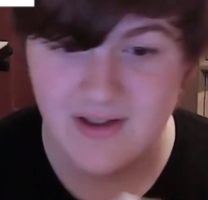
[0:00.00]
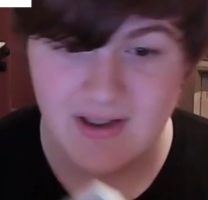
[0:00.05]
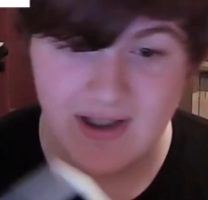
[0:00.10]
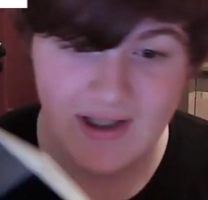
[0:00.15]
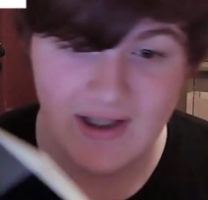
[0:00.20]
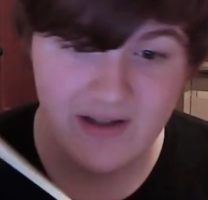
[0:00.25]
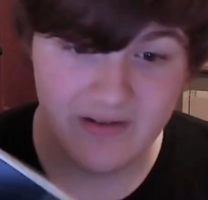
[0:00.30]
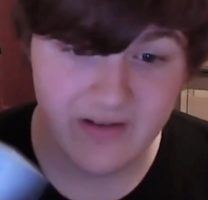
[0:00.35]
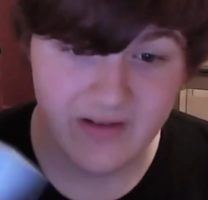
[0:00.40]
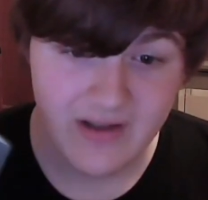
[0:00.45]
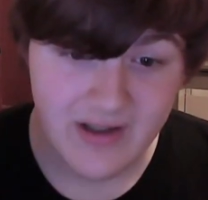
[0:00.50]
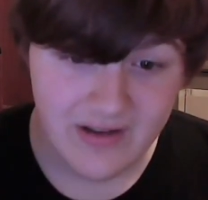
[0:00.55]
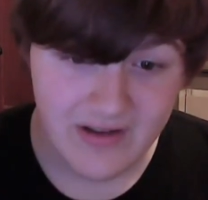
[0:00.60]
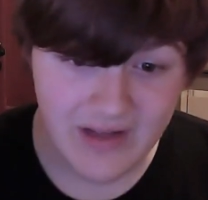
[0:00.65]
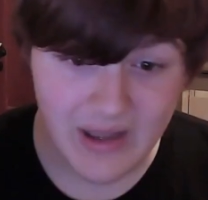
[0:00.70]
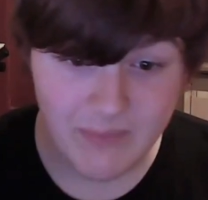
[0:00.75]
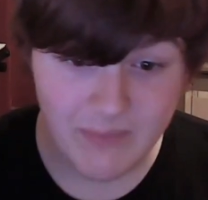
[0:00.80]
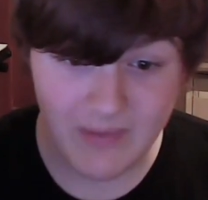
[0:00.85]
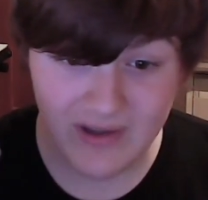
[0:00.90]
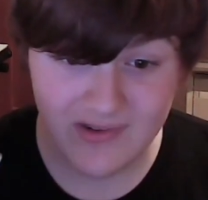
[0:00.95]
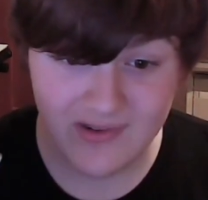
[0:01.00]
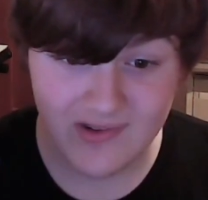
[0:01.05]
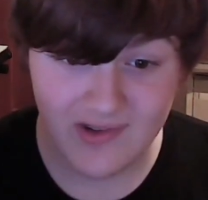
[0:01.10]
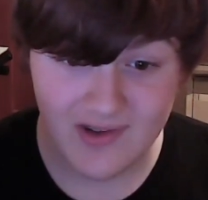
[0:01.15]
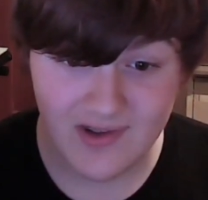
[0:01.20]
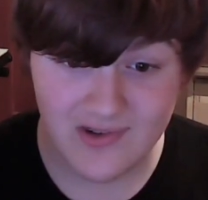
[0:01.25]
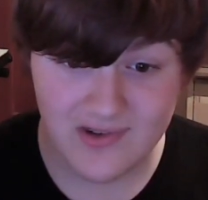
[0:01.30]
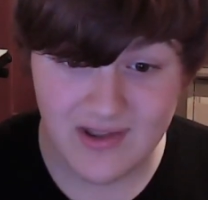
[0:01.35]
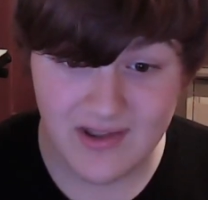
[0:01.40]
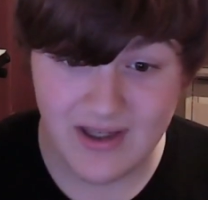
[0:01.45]
And that makes
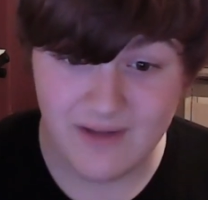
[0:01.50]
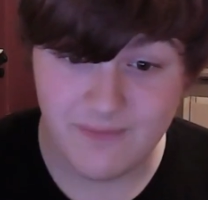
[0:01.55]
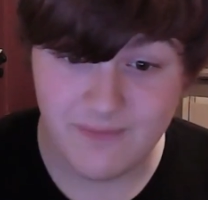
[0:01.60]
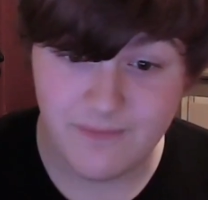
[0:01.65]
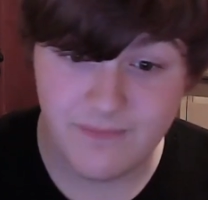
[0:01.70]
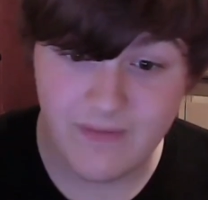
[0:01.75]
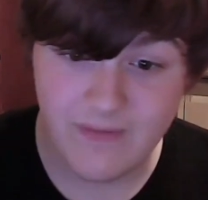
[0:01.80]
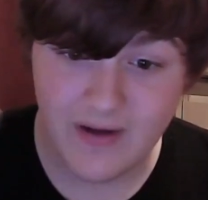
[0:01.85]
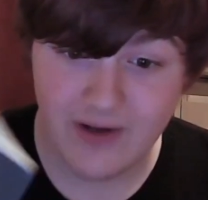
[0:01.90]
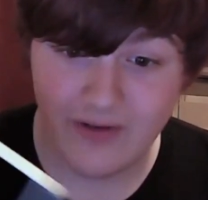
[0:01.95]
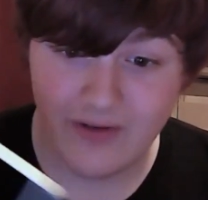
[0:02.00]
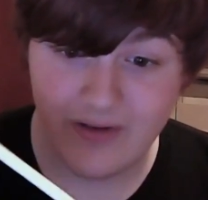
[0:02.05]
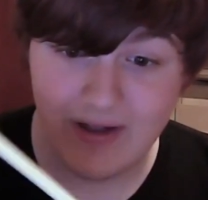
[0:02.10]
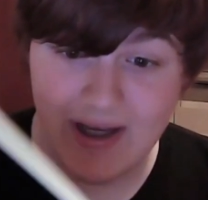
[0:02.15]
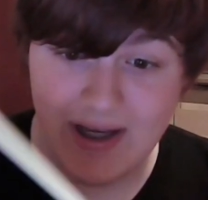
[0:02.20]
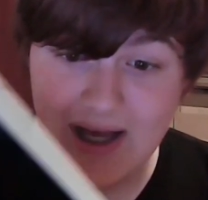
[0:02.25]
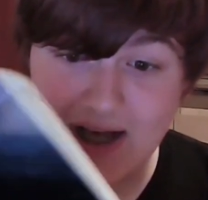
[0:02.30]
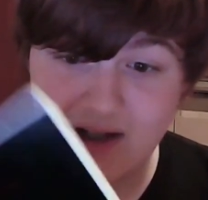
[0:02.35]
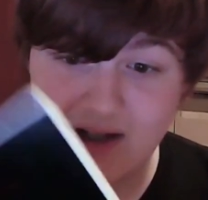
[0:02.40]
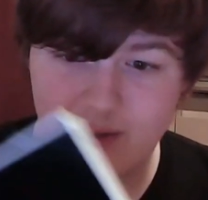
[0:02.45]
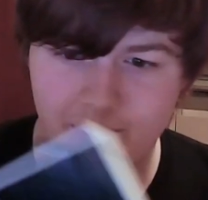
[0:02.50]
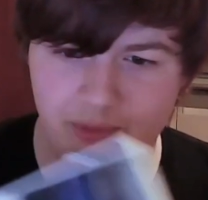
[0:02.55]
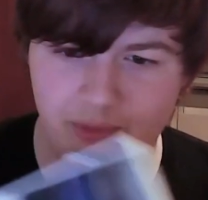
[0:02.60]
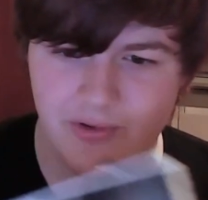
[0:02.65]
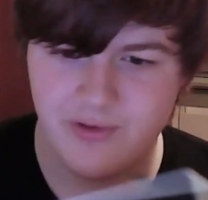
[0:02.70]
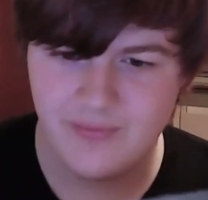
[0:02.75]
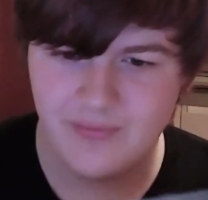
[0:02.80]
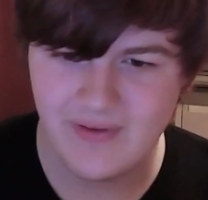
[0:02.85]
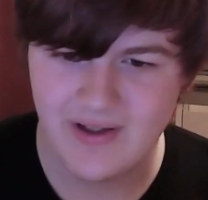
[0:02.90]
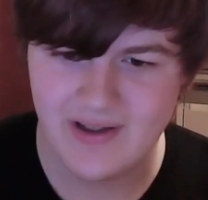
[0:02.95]
this a very hackable
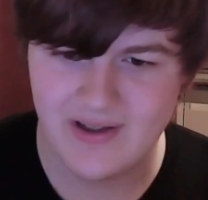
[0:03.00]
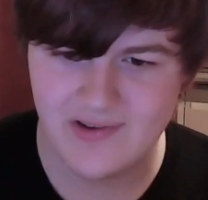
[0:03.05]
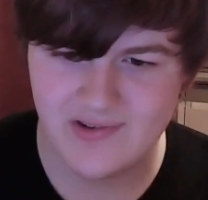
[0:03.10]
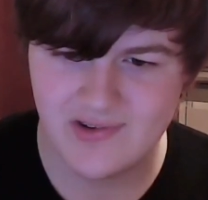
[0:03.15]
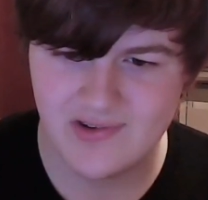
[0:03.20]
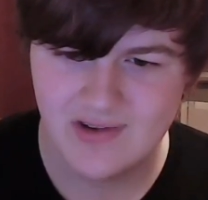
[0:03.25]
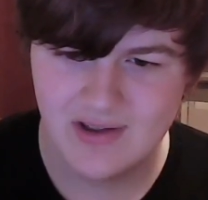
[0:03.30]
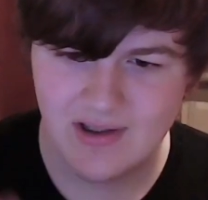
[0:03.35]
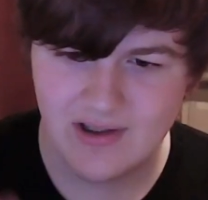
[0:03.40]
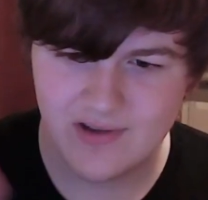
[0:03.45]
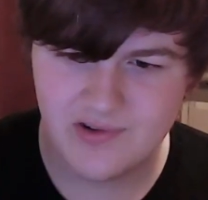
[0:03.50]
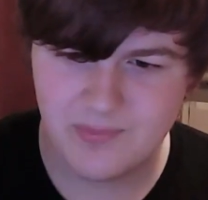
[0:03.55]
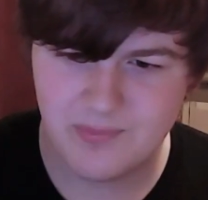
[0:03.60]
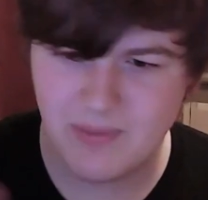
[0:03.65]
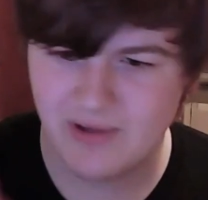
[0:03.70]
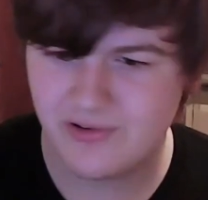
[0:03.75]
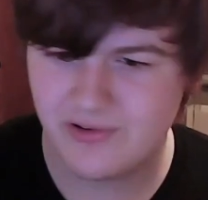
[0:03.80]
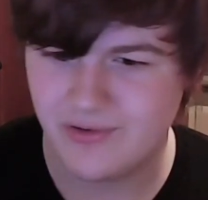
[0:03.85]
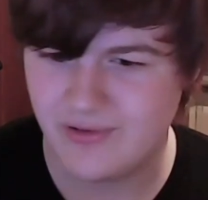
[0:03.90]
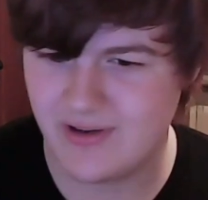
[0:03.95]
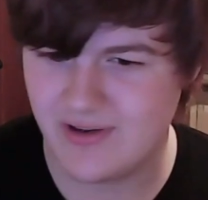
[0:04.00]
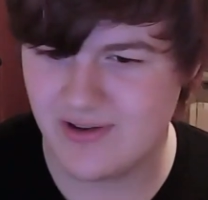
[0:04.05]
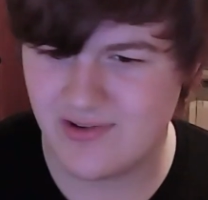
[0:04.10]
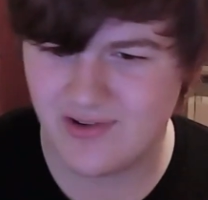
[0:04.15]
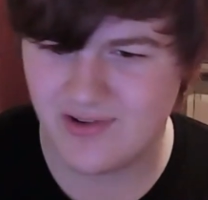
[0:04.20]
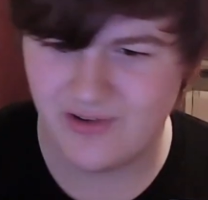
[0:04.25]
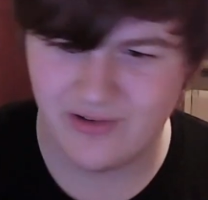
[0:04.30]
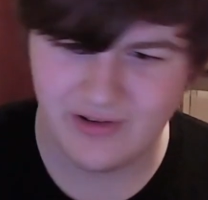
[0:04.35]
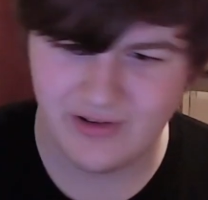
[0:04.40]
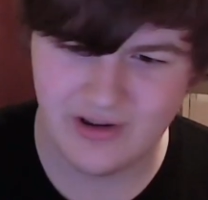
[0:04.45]
device, especially
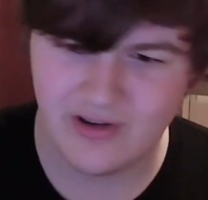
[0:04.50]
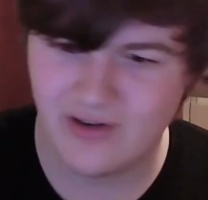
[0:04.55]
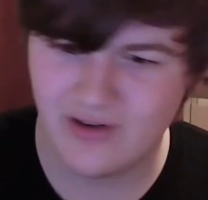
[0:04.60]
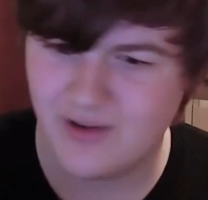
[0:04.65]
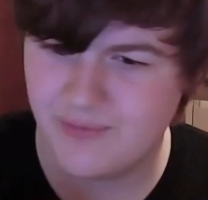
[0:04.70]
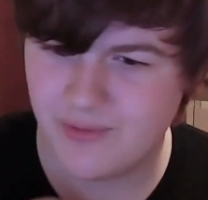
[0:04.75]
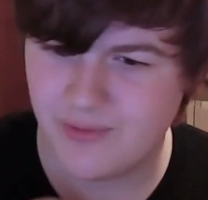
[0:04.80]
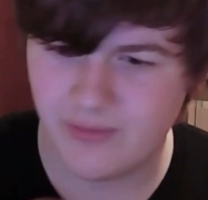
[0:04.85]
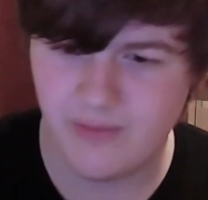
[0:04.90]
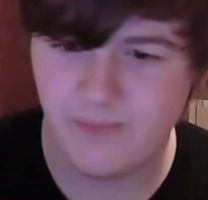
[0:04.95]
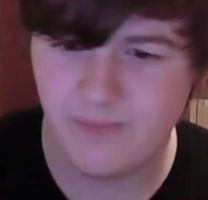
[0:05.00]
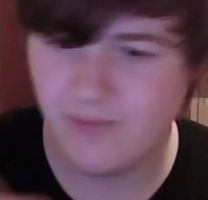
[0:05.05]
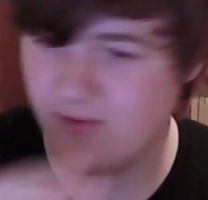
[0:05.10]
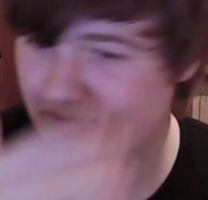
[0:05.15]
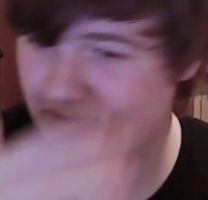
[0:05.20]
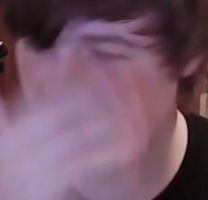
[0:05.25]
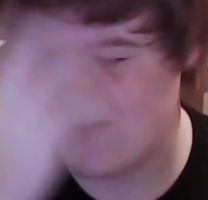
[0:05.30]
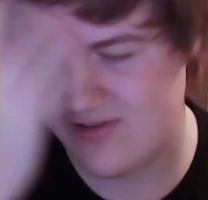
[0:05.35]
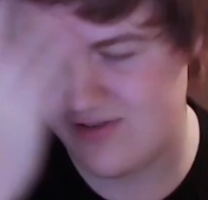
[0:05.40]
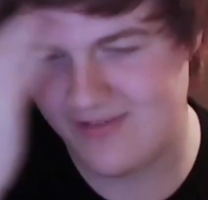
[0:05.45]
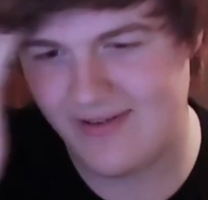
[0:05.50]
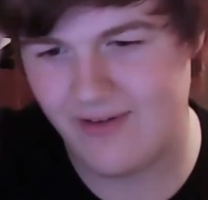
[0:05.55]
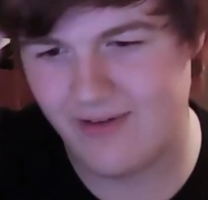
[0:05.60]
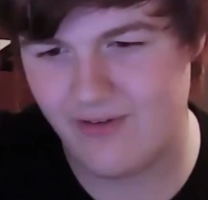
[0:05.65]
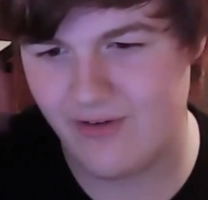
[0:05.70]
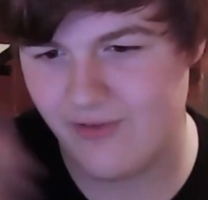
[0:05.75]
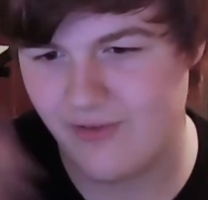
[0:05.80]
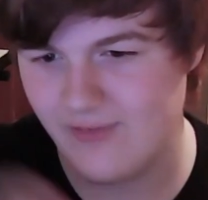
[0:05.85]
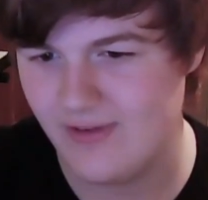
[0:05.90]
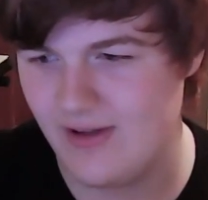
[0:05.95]
considering you don't have to reverse engineer
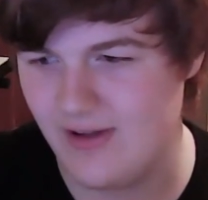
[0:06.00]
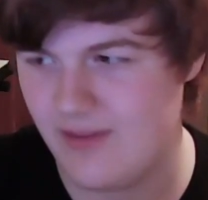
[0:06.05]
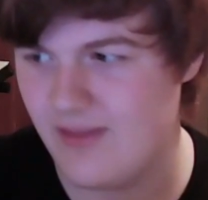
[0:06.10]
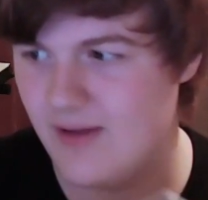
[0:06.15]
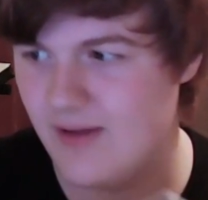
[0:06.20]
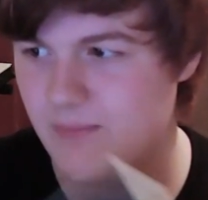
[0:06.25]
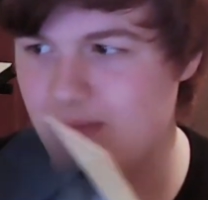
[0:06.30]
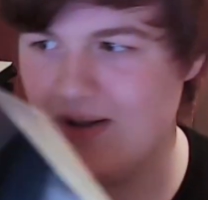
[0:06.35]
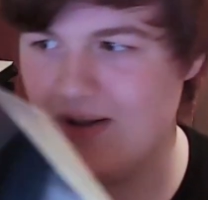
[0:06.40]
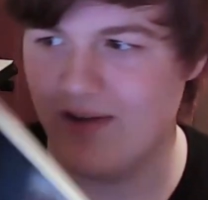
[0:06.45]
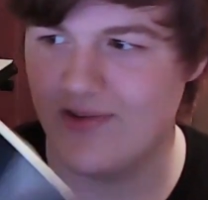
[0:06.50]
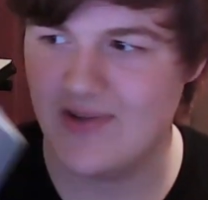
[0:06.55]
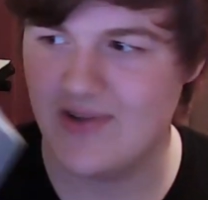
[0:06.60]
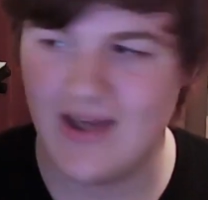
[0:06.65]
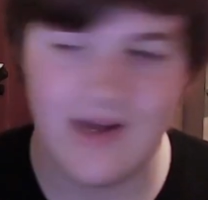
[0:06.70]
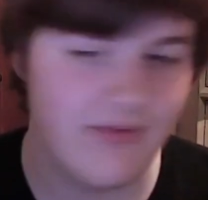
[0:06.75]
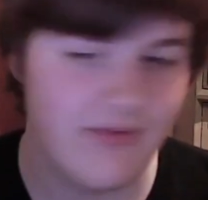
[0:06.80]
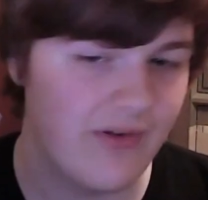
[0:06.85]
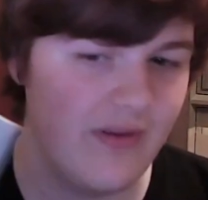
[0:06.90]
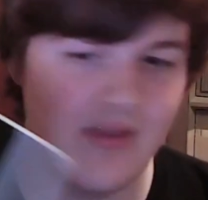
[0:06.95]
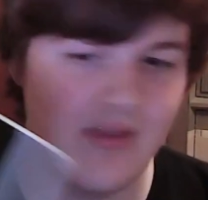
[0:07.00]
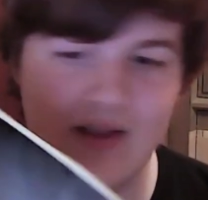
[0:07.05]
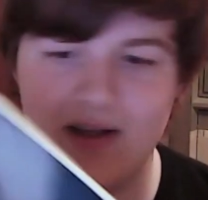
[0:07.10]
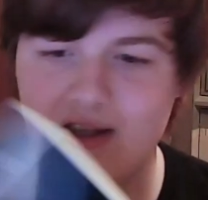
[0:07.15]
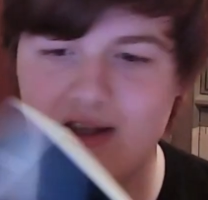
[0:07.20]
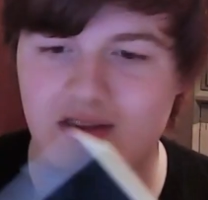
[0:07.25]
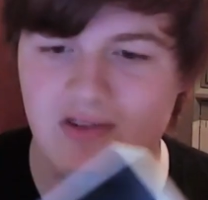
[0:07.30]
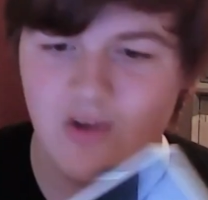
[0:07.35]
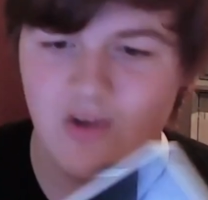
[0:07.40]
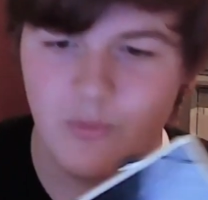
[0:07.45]
it or anything because everything
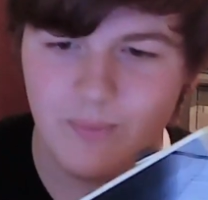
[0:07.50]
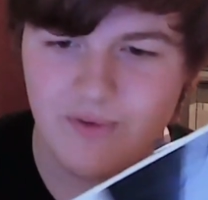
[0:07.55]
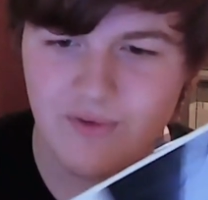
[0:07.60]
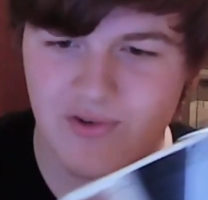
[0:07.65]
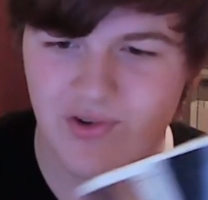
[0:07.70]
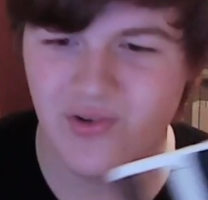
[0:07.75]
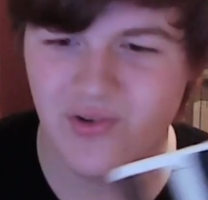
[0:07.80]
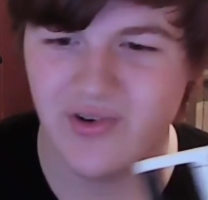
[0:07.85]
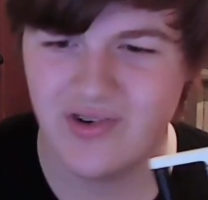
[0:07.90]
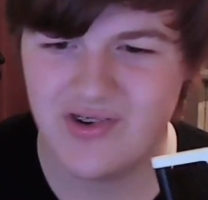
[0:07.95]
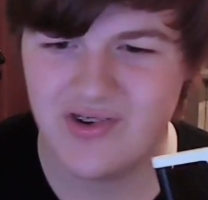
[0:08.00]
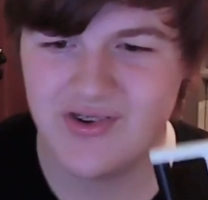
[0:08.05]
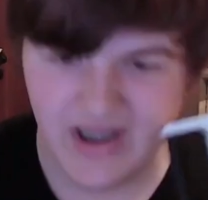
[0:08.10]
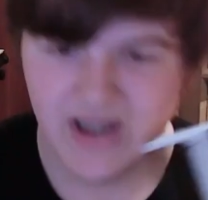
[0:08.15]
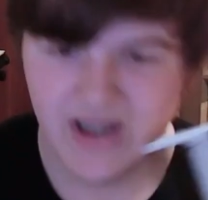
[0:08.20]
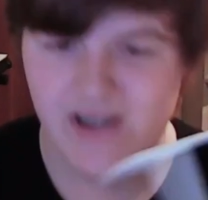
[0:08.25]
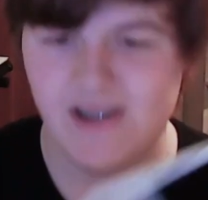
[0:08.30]
is open source.